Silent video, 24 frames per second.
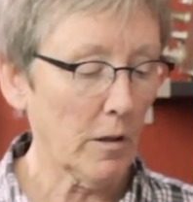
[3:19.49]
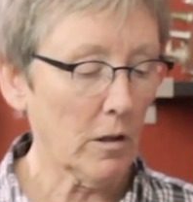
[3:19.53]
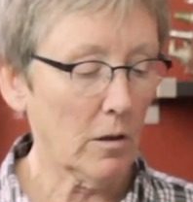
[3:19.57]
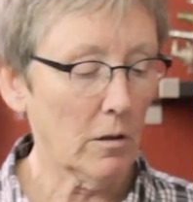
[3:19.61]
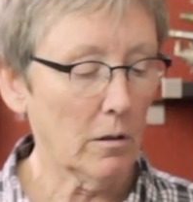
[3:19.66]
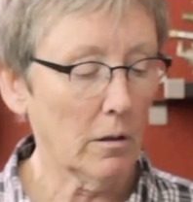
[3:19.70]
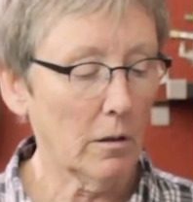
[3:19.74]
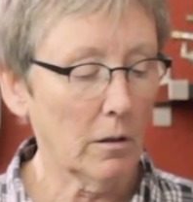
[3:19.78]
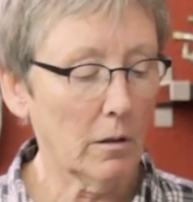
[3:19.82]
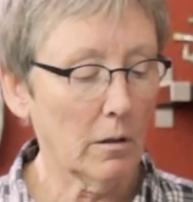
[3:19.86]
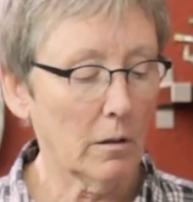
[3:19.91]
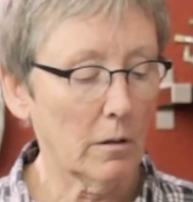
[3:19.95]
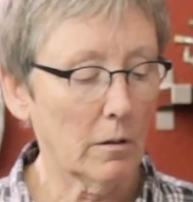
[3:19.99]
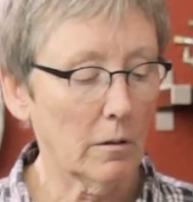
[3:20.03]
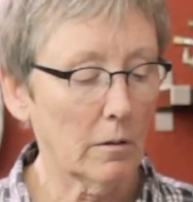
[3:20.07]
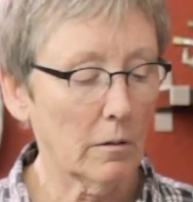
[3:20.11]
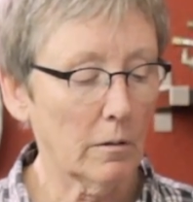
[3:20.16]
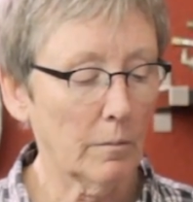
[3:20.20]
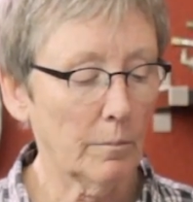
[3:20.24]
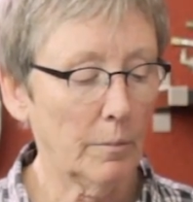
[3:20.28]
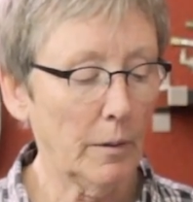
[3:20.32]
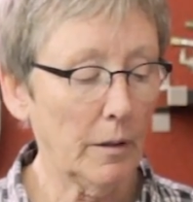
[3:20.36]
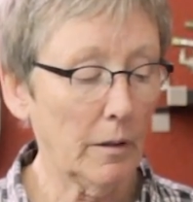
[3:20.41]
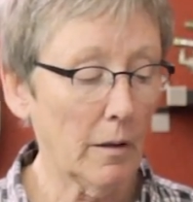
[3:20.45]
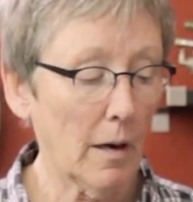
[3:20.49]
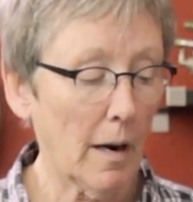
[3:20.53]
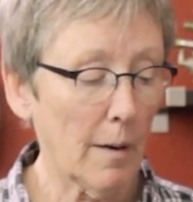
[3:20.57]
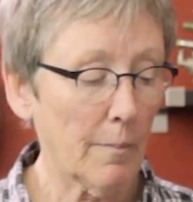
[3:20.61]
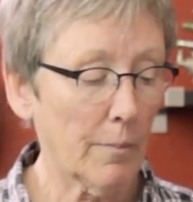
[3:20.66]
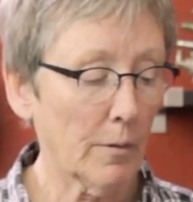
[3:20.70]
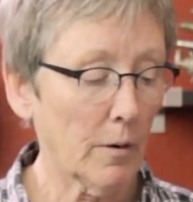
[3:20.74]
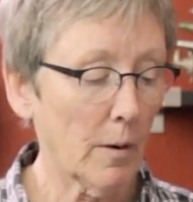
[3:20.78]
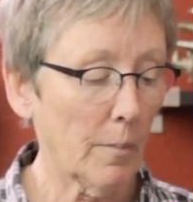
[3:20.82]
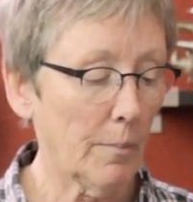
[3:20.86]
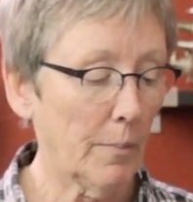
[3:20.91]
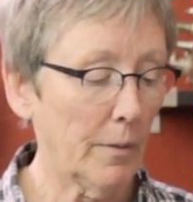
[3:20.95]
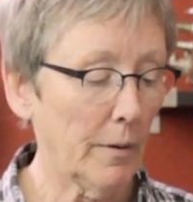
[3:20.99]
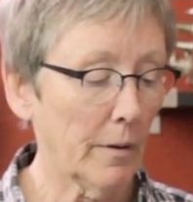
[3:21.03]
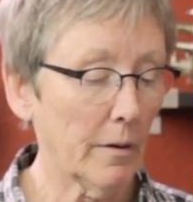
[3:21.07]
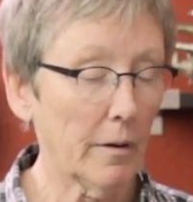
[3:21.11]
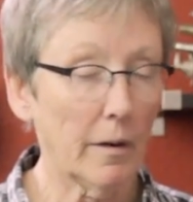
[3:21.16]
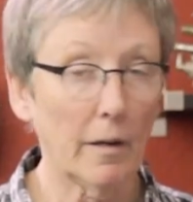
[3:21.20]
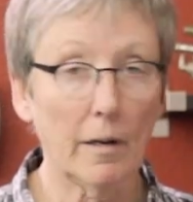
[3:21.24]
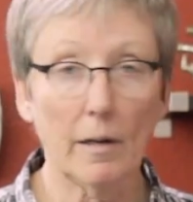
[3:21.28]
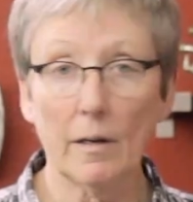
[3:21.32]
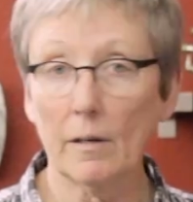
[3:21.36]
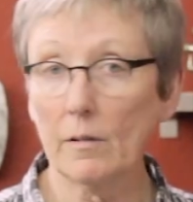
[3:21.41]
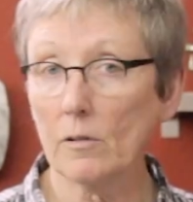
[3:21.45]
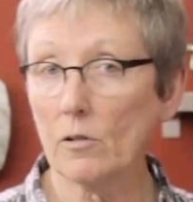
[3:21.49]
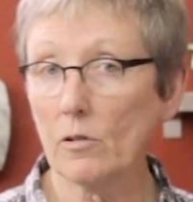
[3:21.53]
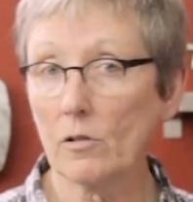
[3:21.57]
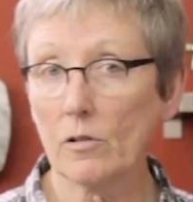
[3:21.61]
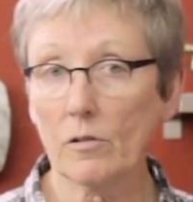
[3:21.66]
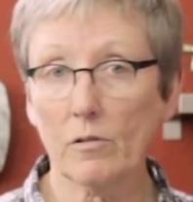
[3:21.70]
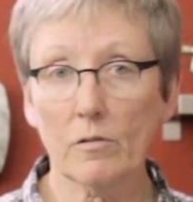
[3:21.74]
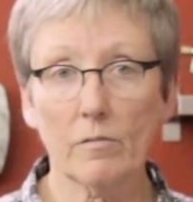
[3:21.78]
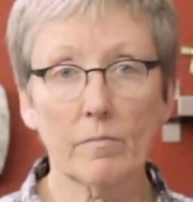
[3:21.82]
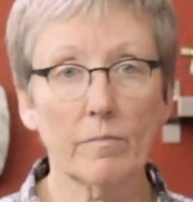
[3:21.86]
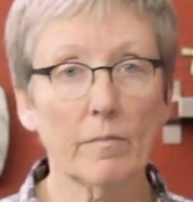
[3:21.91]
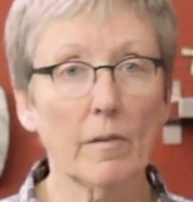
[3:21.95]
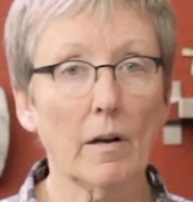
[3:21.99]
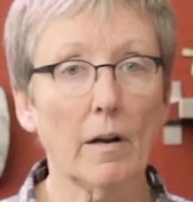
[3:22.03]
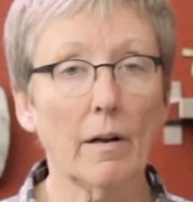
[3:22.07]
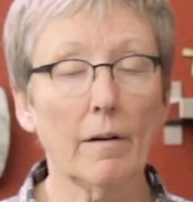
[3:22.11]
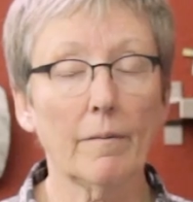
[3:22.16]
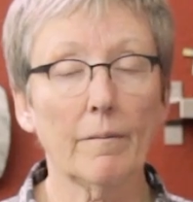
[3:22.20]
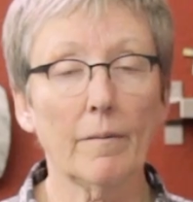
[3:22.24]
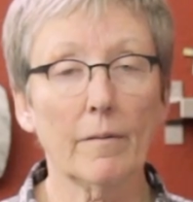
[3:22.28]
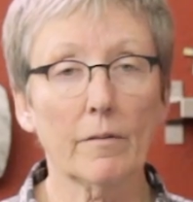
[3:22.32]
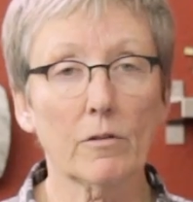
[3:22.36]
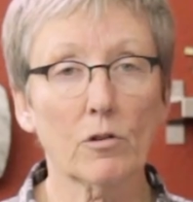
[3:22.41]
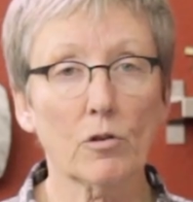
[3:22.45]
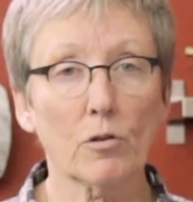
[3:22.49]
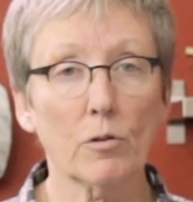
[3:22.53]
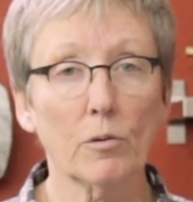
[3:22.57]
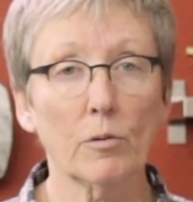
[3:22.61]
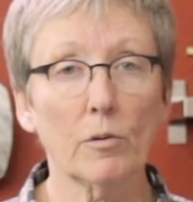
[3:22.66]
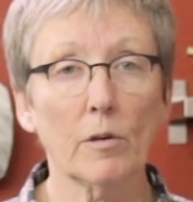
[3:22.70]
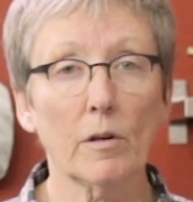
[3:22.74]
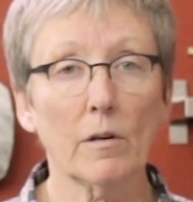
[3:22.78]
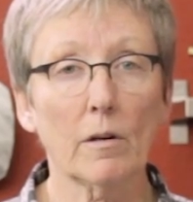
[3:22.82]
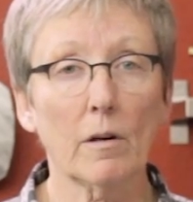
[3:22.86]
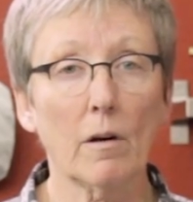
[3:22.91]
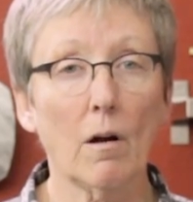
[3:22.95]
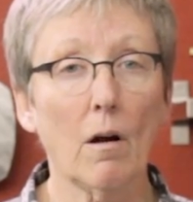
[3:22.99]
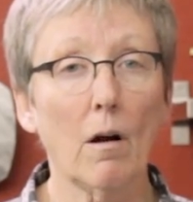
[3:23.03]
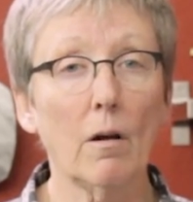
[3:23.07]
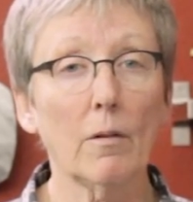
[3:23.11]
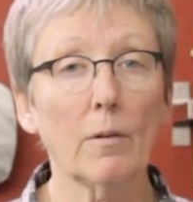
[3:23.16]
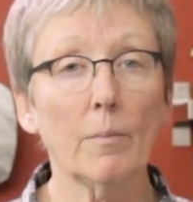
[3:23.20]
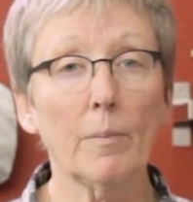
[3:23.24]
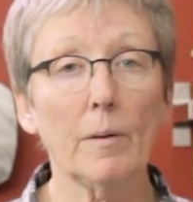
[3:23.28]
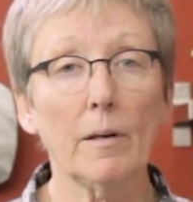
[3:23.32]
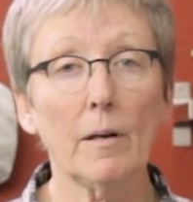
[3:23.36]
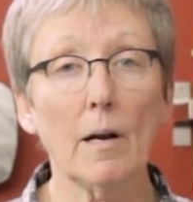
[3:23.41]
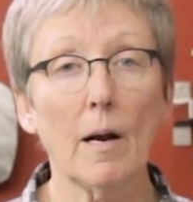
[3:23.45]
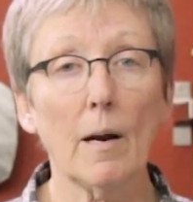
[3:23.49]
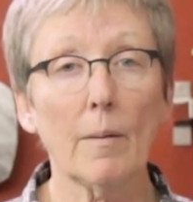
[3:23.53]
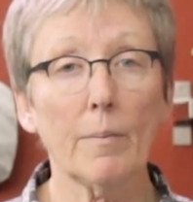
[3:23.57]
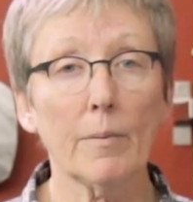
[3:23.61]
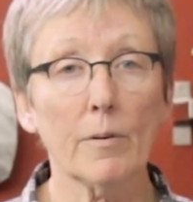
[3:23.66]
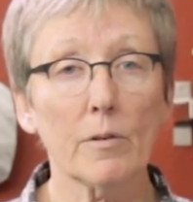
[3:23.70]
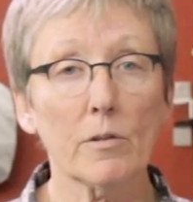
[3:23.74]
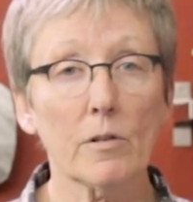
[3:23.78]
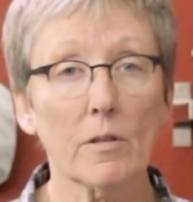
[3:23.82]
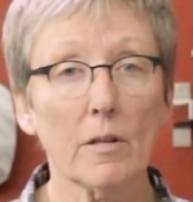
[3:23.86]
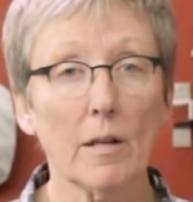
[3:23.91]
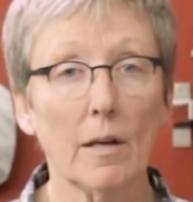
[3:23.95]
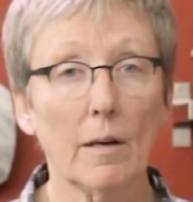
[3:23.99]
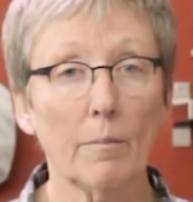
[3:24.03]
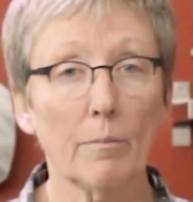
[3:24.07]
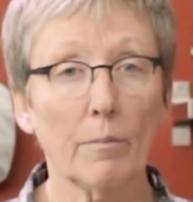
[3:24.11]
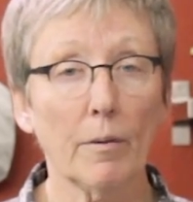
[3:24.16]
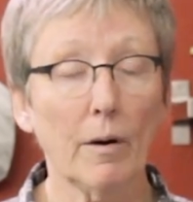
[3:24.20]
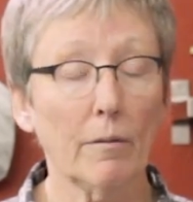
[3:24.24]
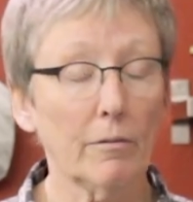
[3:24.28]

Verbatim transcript: uh, bean hopper up here. And true to all the bean hoppers that